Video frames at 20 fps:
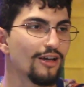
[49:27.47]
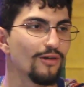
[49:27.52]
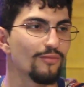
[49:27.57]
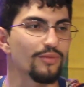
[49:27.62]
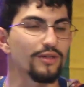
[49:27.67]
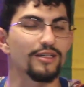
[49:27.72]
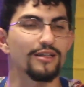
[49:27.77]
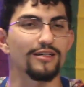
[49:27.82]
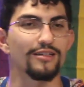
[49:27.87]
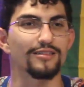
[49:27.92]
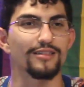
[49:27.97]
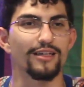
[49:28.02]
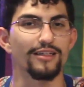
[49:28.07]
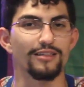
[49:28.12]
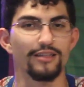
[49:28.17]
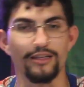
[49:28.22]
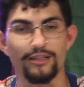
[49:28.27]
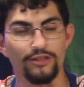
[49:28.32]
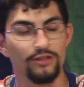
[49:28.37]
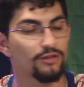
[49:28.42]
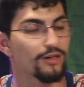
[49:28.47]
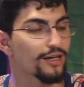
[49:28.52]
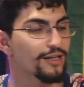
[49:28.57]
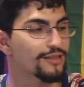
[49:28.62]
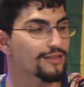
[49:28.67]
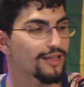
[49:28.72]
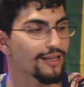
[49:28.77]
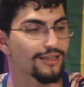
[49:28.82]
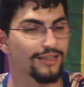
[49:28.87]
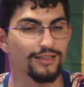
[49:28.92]
because like you
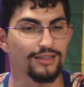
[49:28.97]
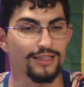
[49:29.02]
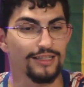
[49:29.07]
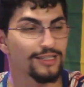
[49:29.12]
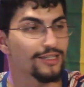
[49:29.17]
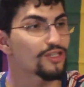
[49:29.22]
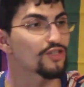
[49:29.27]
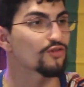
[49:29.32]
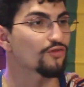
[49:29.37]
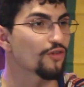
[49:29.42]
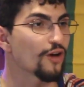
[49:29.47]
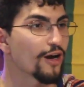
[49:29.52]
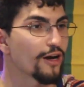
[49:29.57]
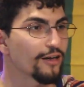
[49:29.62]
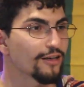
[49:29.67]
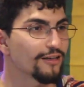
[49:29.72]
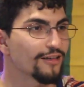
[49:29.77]
guys, like this is fine.